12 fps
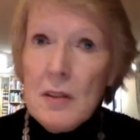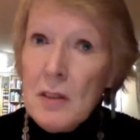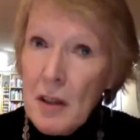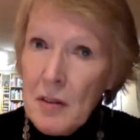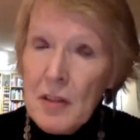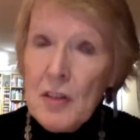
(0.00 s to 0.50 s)
and,
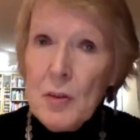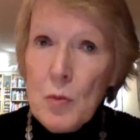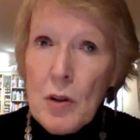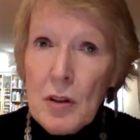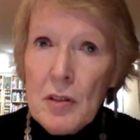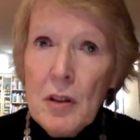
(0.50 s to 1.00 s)
and this is
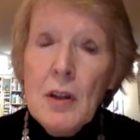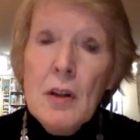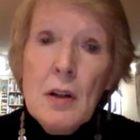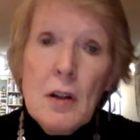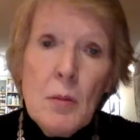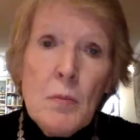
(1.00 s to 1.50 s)
what
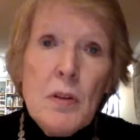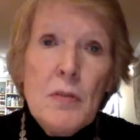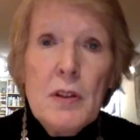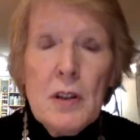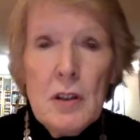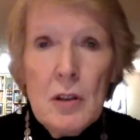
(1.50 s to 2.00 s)
a number of
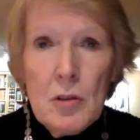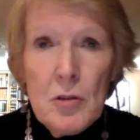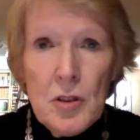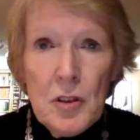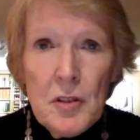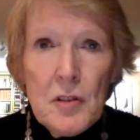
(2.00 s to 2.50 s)

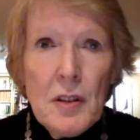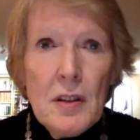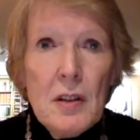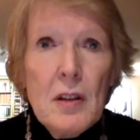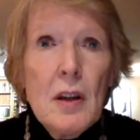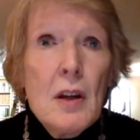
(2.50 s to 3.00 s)
archaeologists
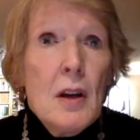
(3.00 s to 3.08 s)
and